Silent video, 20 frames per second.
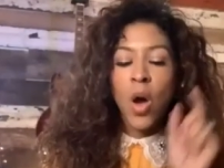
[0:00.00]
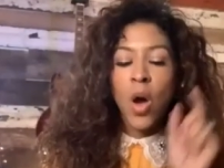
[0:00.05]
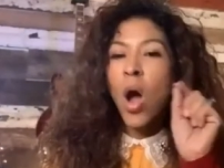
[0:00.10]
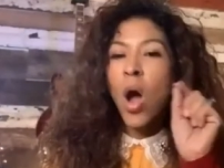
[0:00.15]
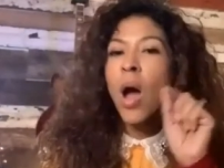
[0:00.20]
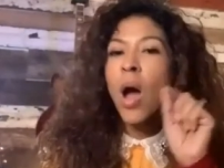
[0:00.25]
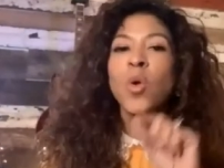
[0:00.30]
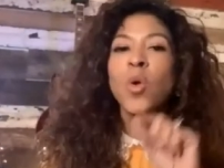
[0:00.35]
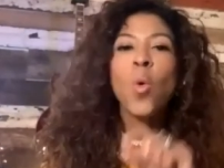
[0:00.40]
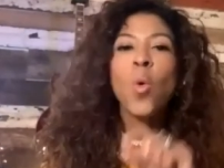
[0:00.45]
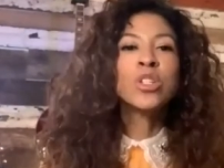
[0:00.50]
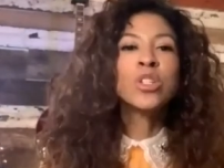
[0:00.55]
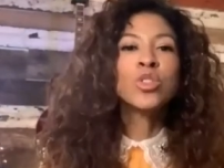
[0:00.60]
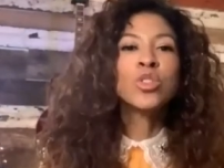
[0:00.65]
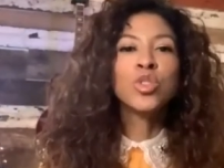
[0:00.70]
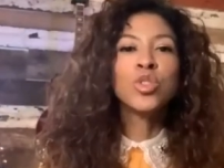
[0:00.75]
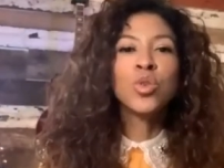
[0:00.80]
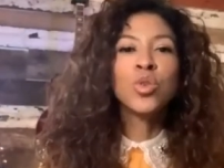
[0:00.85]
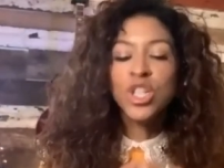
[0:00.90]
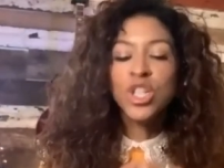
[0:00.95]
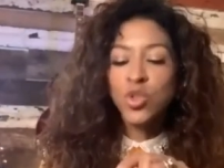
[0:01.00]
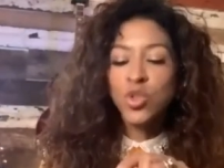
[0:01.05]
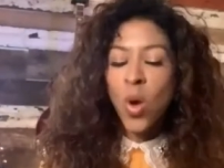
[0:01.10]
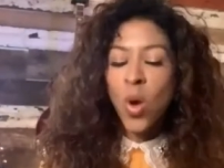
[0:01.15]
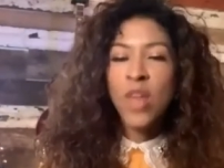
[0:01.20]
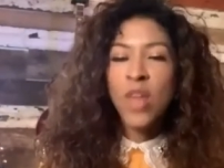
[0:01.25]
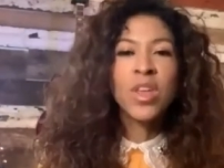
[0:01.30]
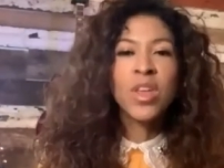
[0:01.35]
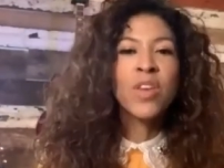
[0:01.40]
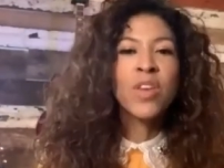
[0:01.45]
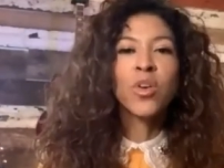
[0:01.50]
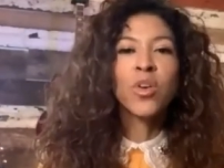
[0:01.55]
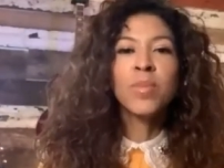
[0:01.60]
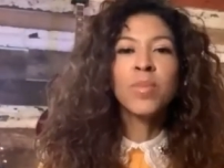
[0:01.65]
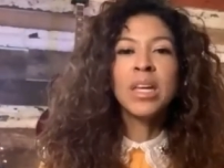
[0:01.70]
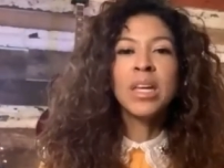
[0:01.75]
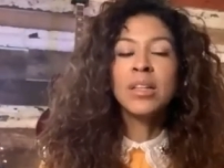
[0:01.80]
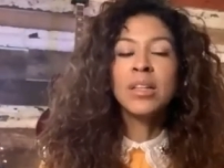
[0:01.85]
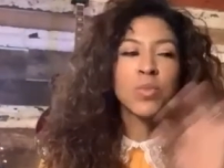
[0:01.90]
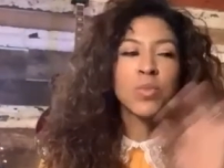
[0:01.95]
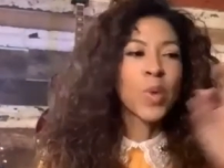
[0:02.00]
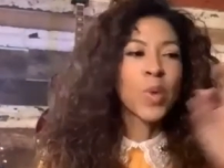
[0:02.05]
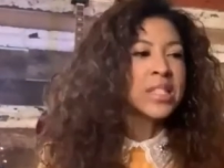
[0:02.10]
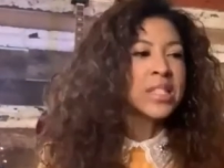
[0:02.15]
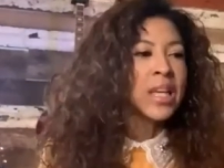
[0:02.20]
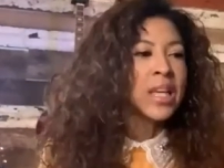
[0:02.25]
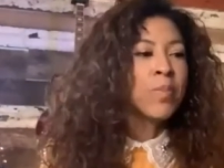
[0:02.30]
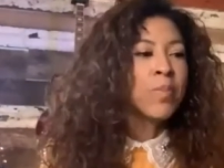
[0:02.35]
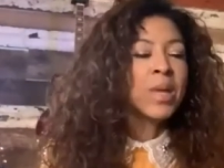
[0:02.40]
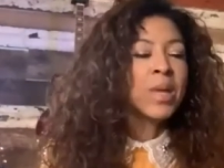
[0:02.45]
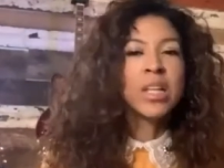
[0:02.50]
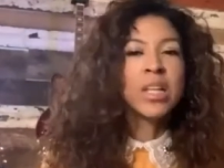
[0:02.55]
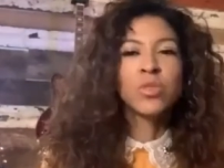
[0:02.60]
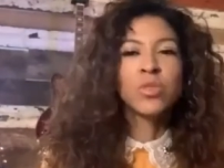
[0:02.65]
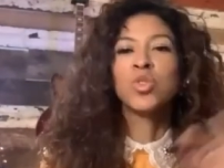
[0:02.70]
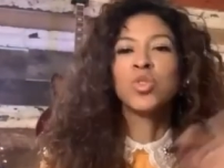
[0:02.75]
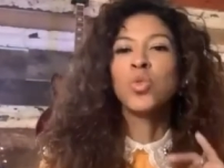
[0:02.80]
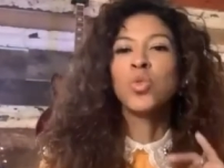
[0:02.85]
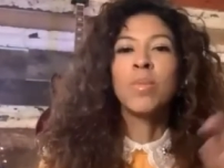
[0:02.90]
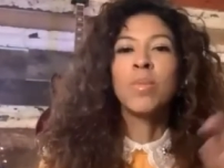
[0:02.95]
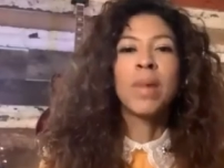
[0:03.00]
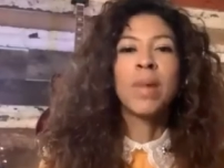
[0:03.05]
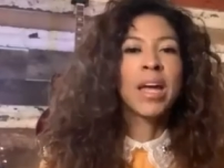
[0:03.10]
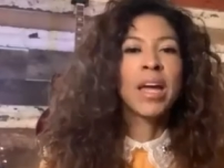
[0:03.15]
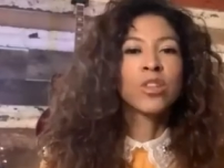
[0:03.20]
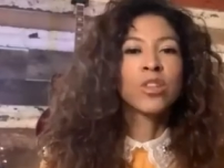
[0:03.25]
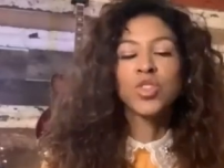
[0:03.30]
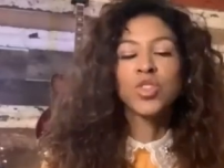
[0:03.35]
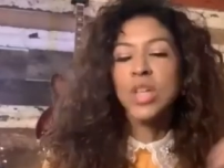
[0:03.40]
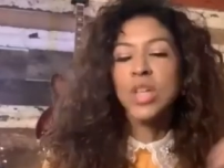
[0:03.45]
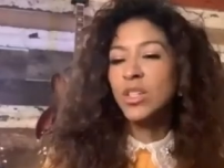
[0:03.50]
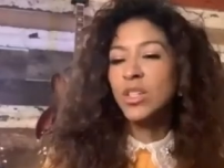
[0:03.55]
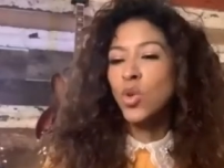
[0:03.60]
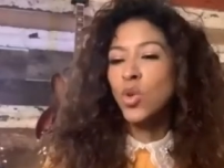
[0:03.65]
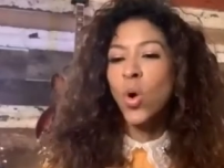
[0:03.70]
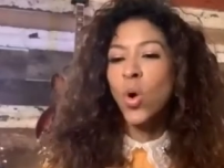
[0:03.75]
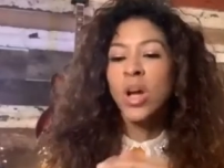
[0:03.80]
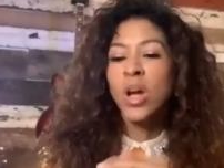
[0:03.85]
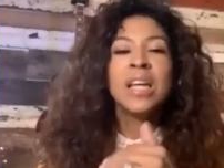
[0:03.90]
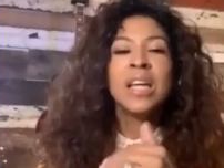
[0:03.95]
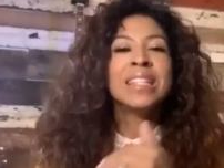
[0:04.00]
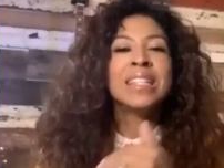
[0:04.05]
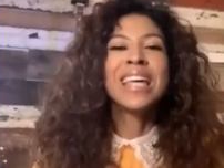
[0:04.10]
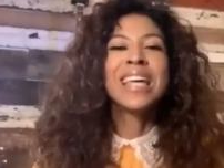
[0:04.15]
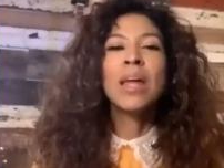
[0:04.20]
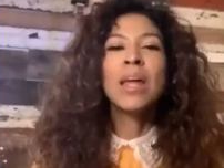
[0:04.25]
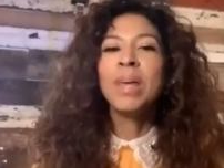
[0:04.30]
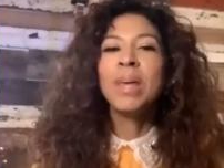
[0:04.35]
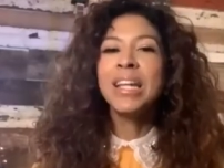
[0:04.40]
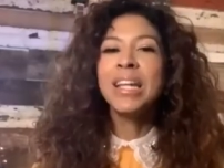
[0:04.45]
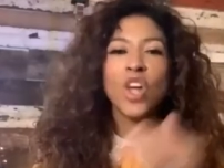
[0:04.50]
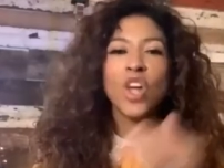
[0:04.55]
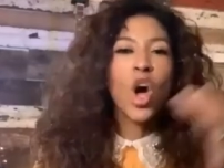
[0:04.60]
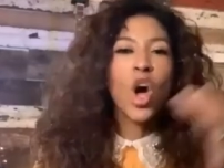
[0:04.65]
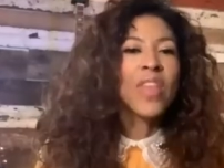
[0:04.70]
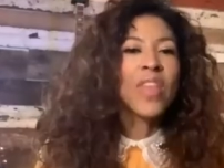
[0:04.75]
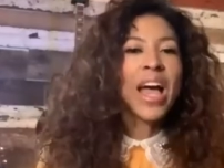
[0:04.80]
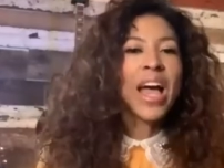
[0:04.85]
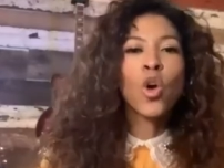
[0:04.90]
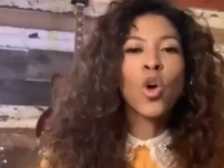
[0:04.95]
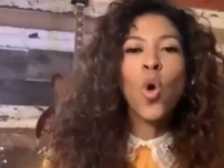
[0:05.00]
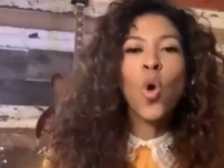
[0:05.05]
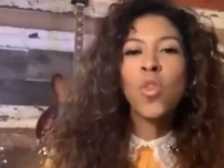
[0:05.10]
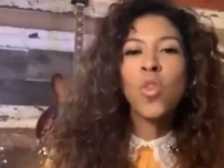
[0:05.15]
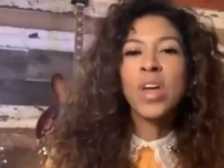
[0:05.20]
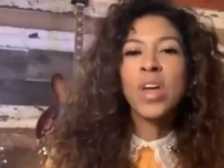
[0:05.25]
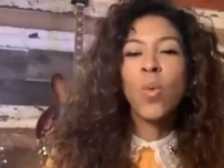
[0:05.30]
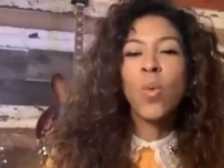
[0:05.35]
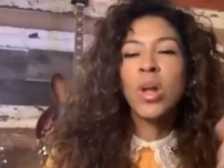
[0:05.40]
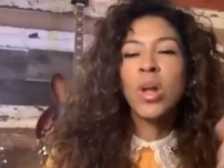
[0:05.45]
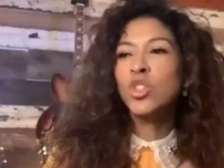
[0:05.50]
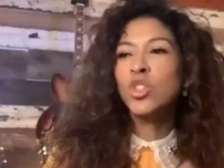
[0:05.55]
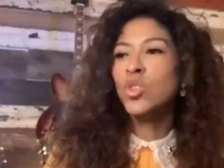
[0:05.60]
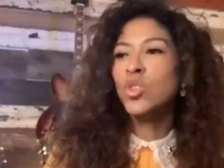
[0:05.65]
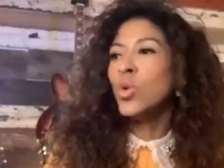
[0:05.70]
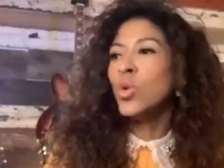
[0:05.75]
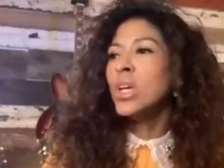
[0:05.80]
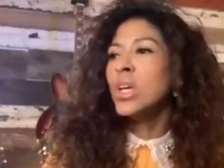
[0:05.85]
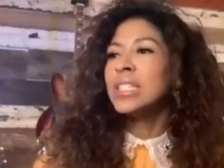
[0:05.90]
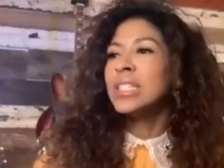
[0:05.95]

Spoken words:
I'm going to do this one thing for me, spend 10 minutes doing my exercise, or 10 minutes on that goal that I want to do,